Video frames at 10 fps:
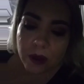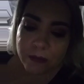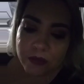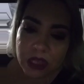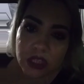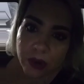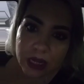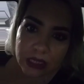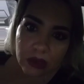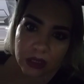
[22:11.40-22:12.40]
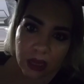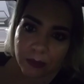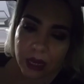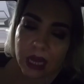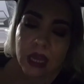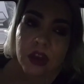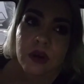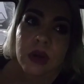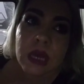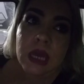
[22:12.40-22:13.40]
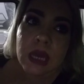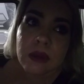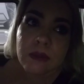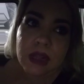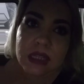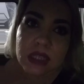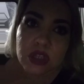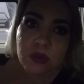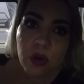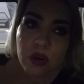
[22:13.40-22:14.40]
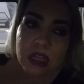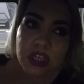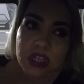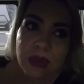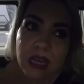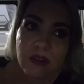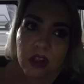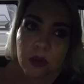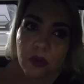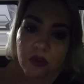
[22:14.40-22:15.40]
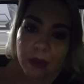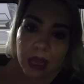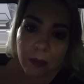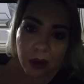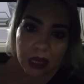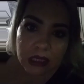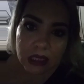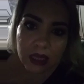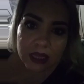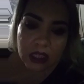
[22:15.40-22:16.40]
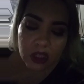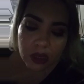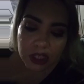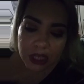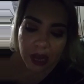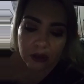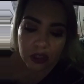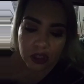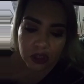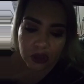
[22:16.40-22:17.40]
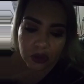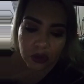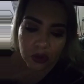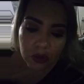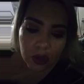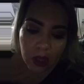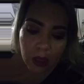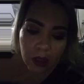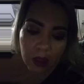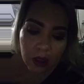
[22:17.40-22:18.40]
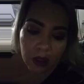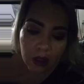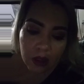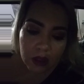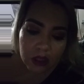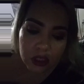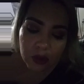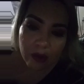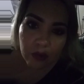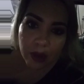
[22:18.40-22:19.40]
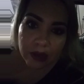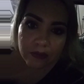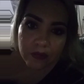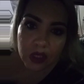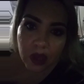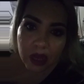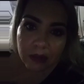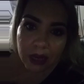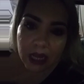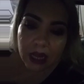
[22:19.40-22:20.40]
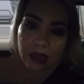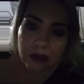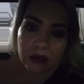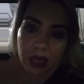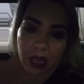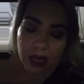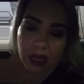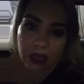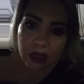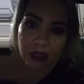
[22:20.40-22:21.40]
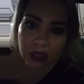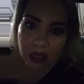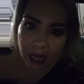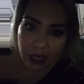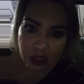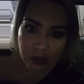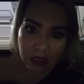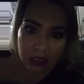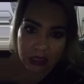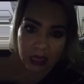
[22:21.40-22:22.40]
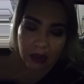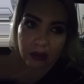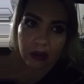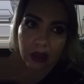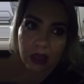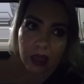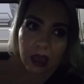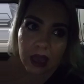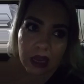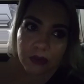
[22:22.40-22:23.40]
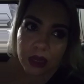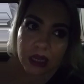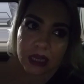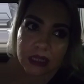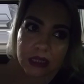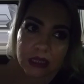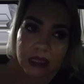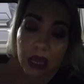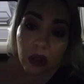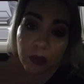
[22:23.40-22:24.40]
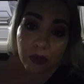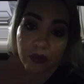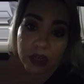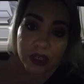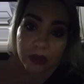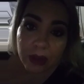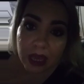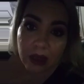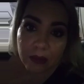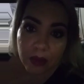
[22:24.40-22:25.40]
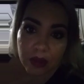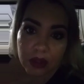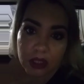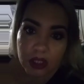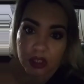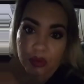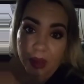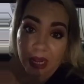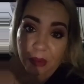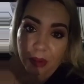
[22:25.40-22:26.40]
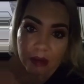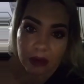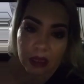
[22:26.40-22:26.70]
this direct sales company, you know. Let's do more than just make it available for makeup artists. Let's stretch it out to everyone. So anybody can kind of do this. And anyone can sell professional makeup to anyone.